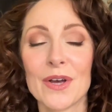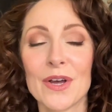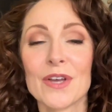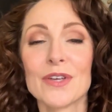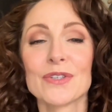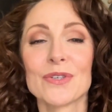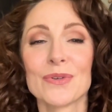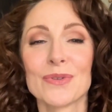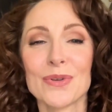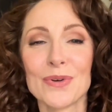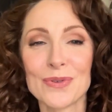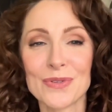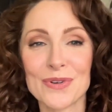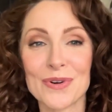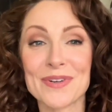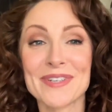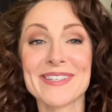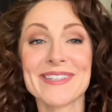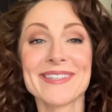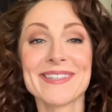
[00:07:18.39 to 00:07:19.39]
So those
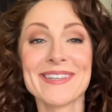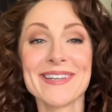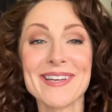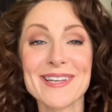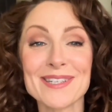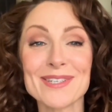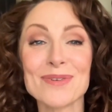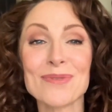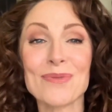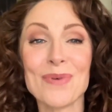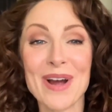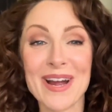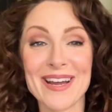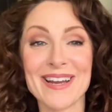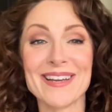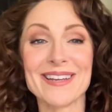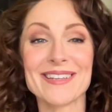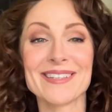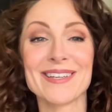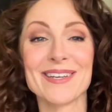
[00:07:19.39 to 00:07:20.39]
are 6
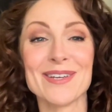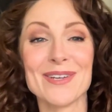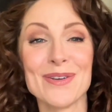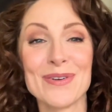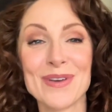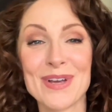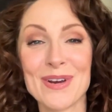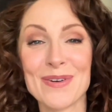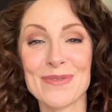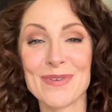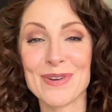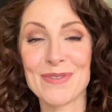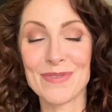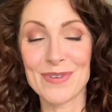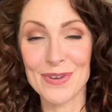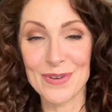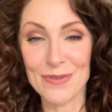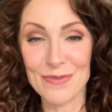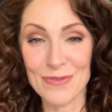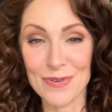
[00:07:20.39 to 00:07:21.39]
ways that you can
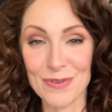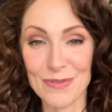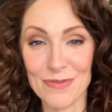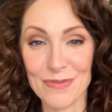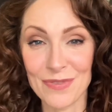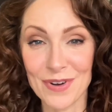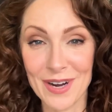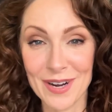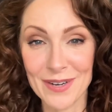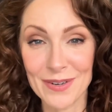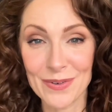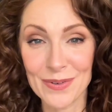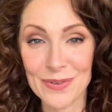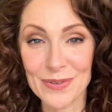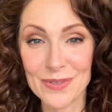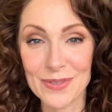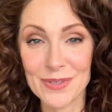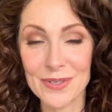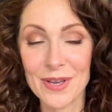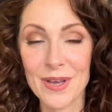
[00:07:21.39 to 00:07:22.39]
review for
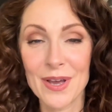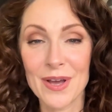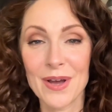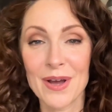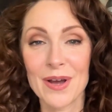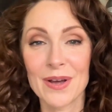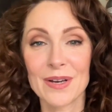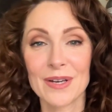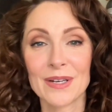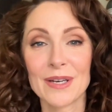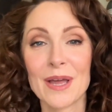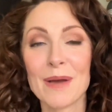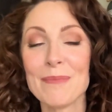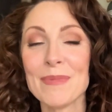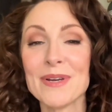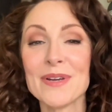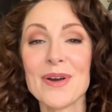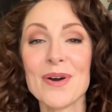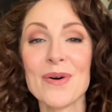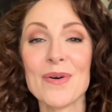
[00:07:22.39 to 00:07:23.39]
finals. Let me
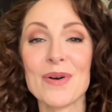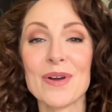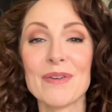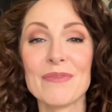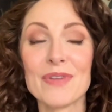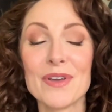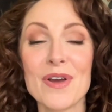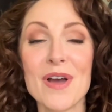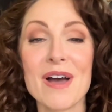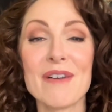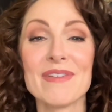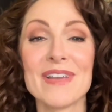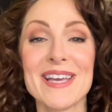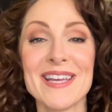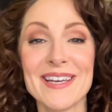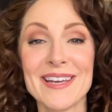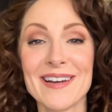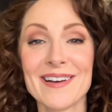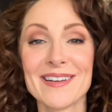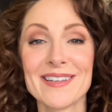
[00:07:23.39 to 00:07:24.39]
know if you have
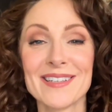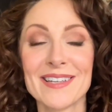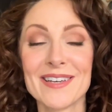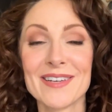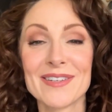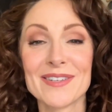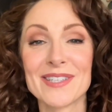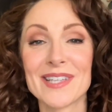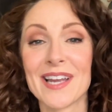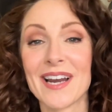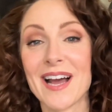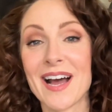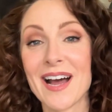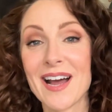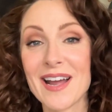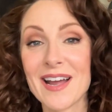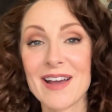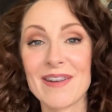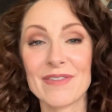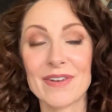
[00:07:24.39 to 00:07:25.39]
any ideas that I
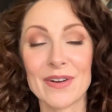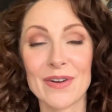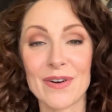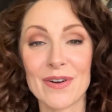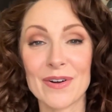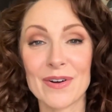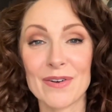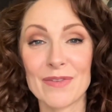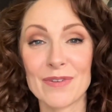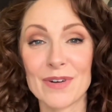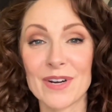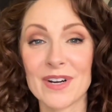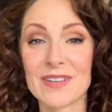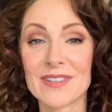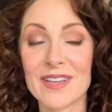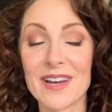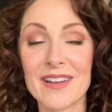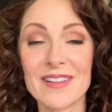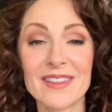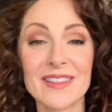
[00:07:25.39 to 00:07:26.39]
haven't gone over, because
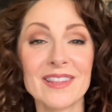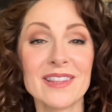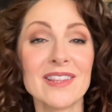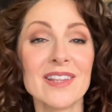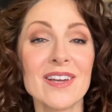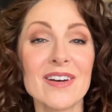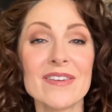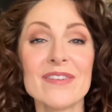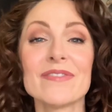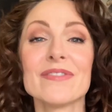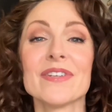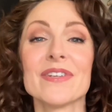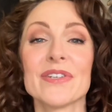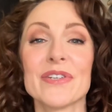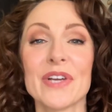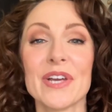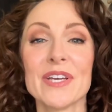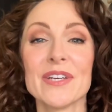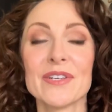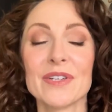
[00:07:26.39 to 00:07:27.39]
I love to
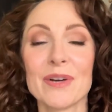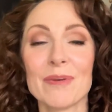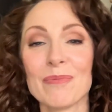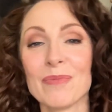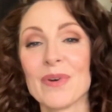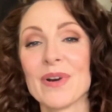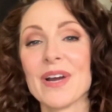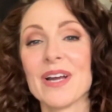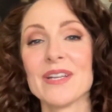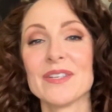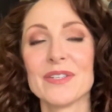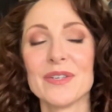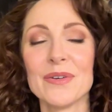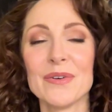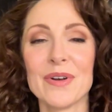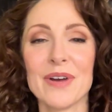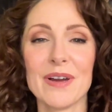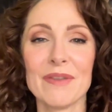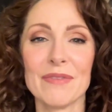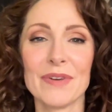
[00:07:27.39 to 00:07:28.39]
change up what I do
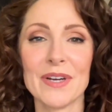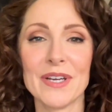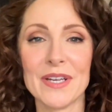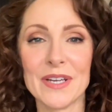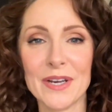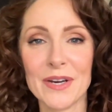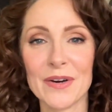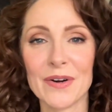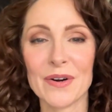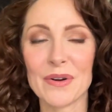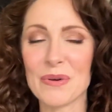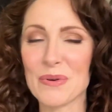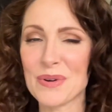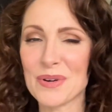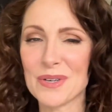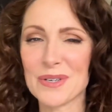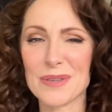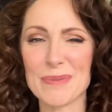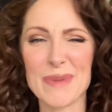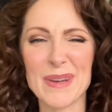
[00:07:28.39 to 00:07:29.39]
every year
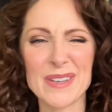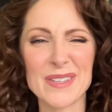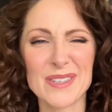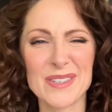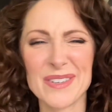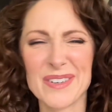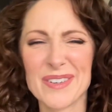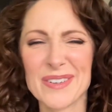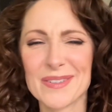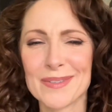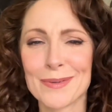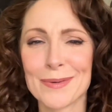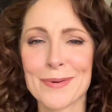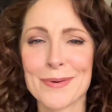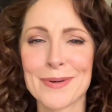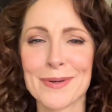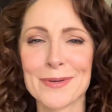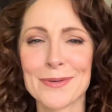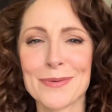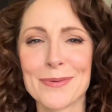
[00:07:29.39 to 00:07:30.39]
according to my students,
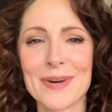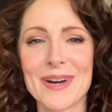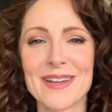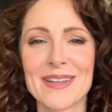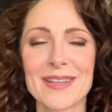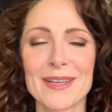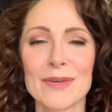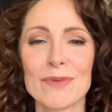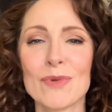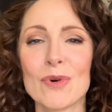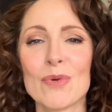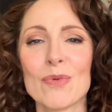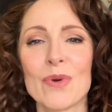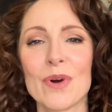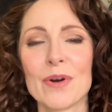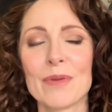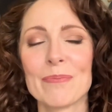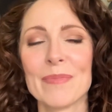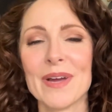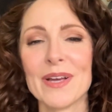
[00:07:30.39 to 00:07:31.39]
according to what I think will
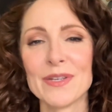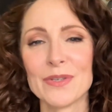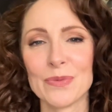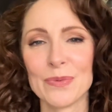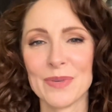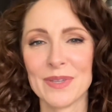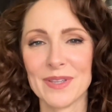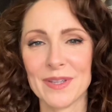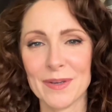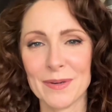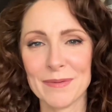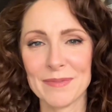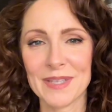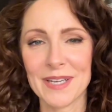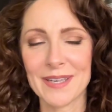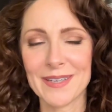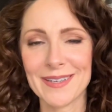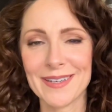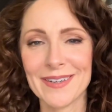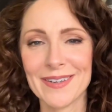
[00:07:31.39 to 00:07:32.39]
work best with them
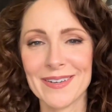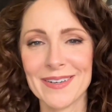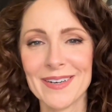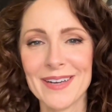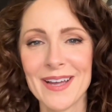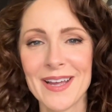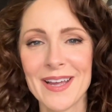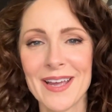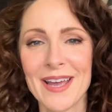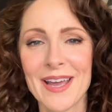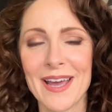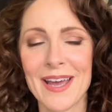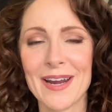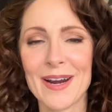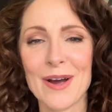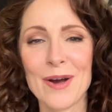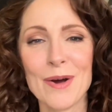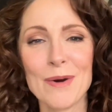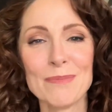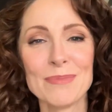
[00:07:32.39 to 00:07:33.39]
that year. And I
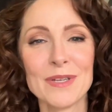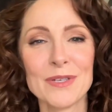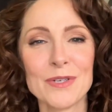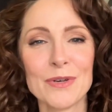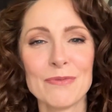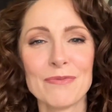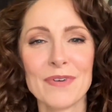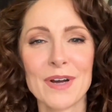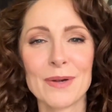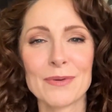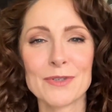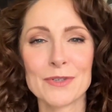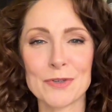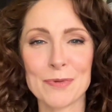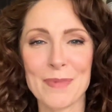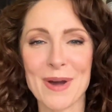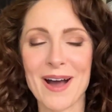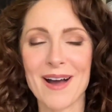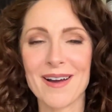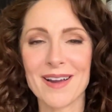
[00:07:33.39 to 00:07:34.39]
hope that you found some
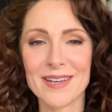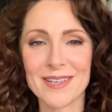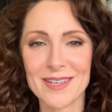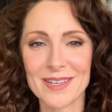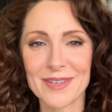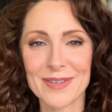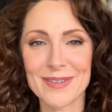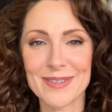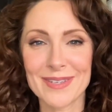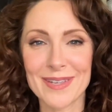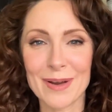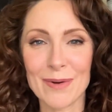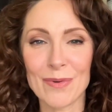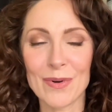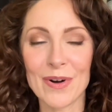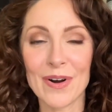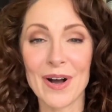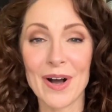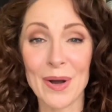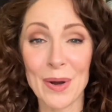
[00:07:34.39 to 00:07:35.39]
ideas that will
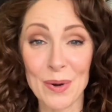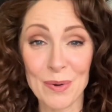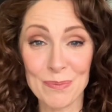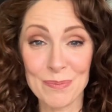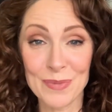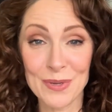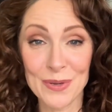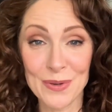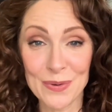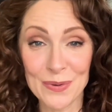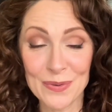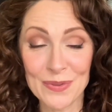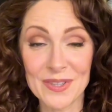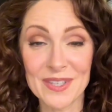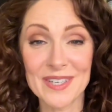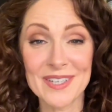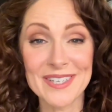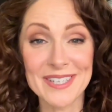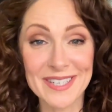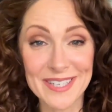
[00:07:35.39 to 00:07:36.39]
help you
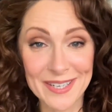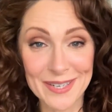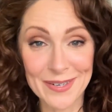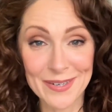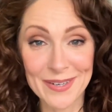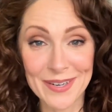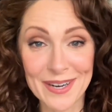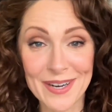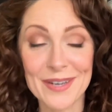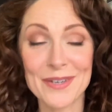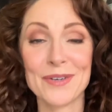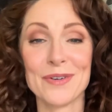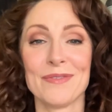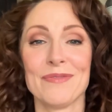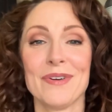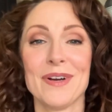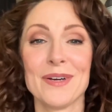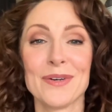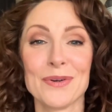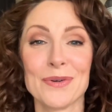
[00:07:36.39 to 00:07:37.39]
this year in your
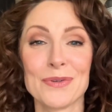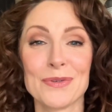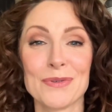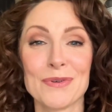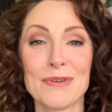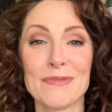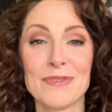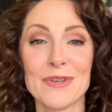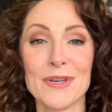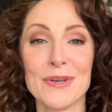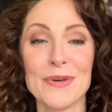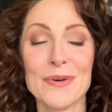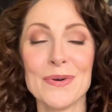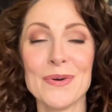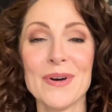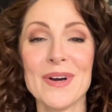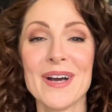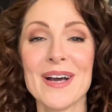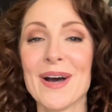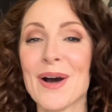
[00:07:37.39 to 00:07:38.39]
finals review.
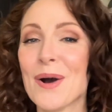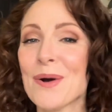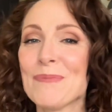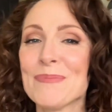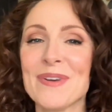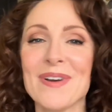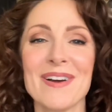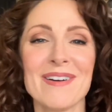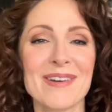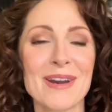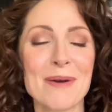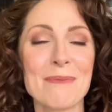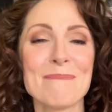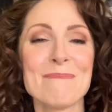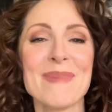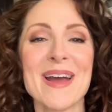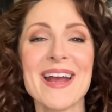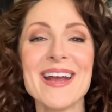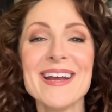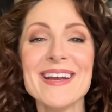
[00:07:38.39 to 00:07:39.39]
Hope you have an
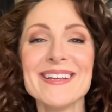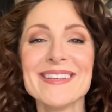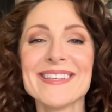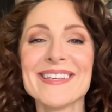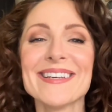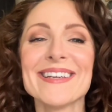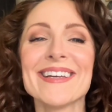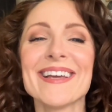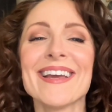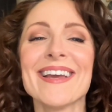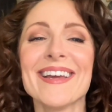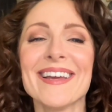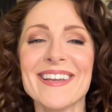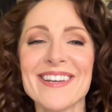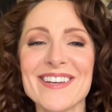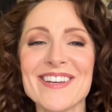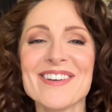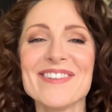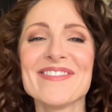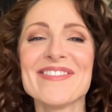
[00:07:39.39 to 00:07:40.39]
amazing
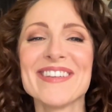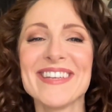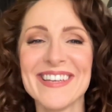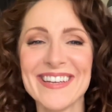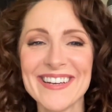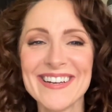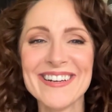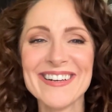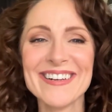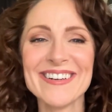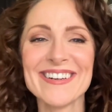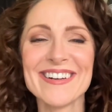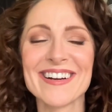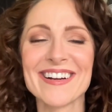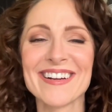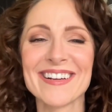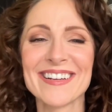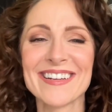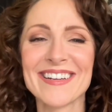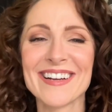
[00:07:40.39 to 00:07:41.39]
end of year.
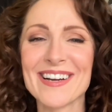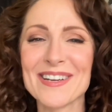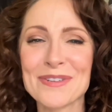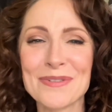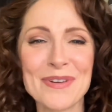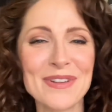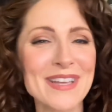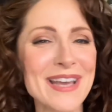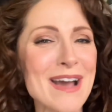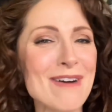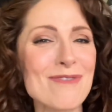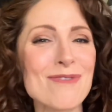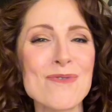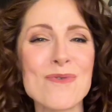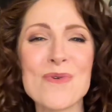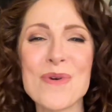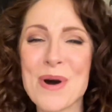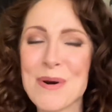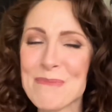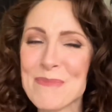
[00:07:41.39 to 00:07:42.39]
Guys, we only have
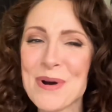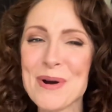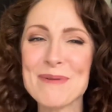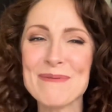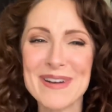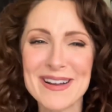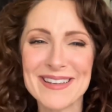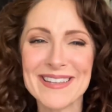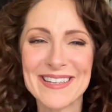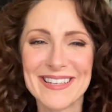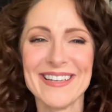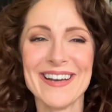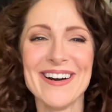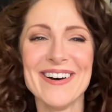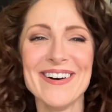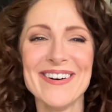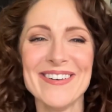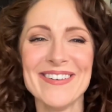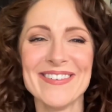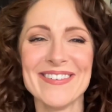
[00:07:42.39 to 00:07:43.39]
1 more month to
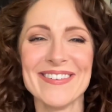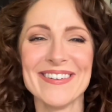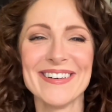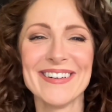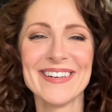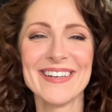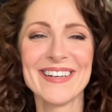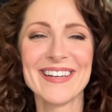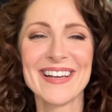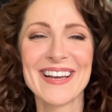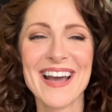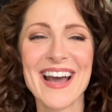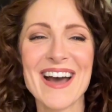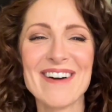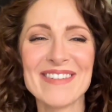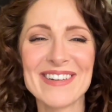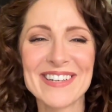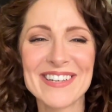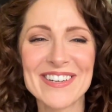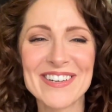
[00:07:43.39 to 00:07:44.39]
go. Have
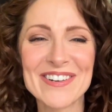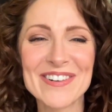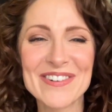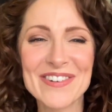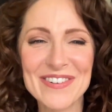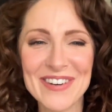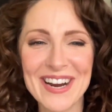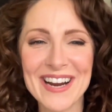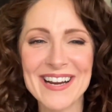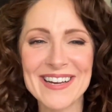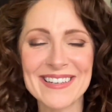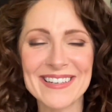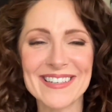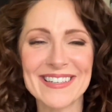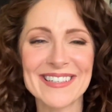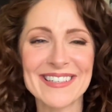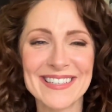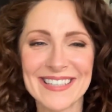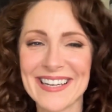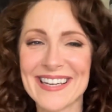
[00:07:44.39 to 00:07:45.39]
a
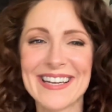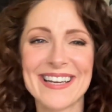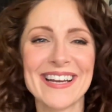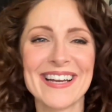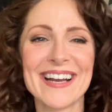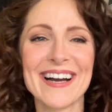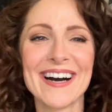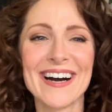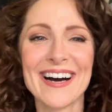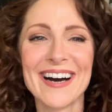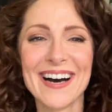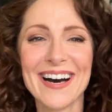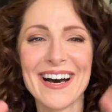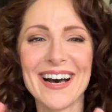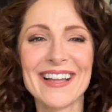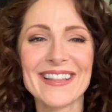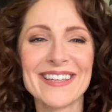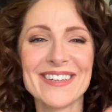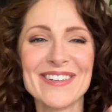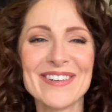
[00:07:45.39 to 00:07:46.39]
great day.
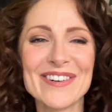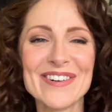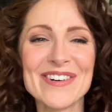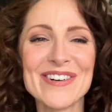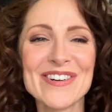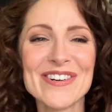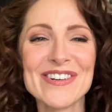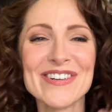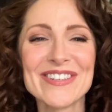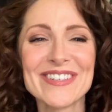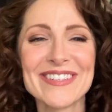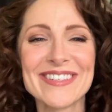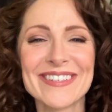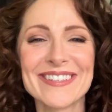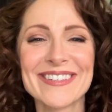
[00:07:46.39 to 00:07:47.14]
Adios.